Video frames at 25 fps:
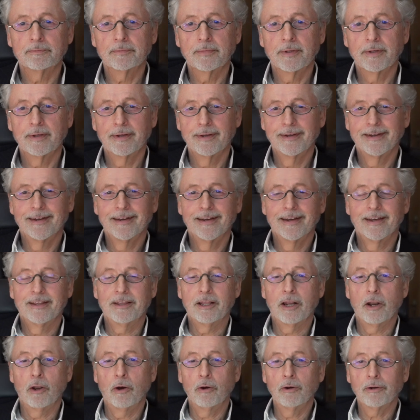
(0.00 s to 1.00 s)

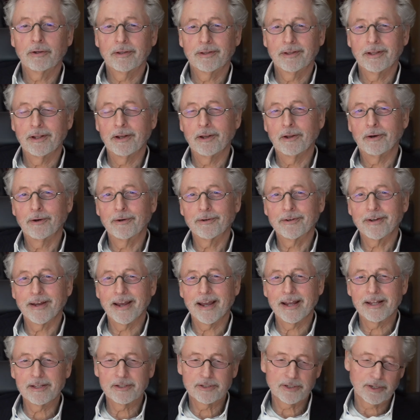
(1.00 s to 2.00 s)
The
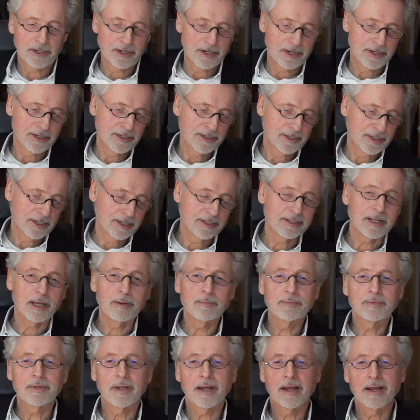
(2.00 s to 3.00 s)
longer answer is
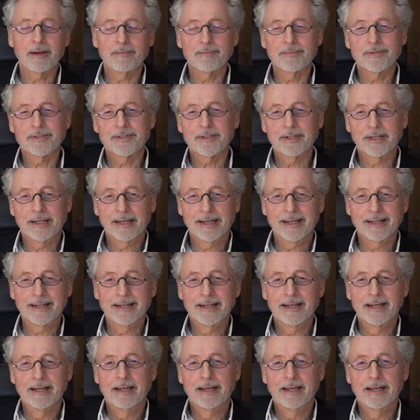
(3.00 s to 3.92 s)
sometimes I